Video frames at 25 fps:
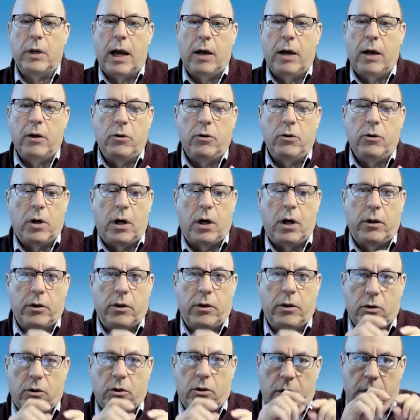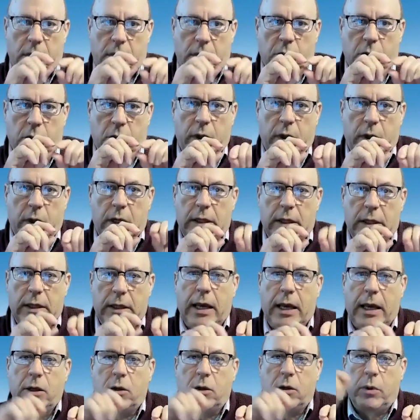How do you draw the string between
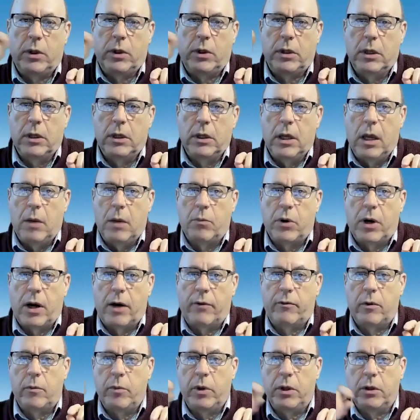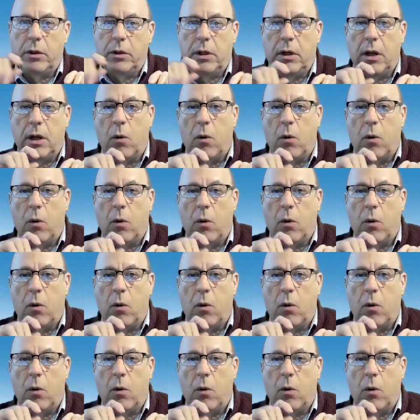engagement and profitability?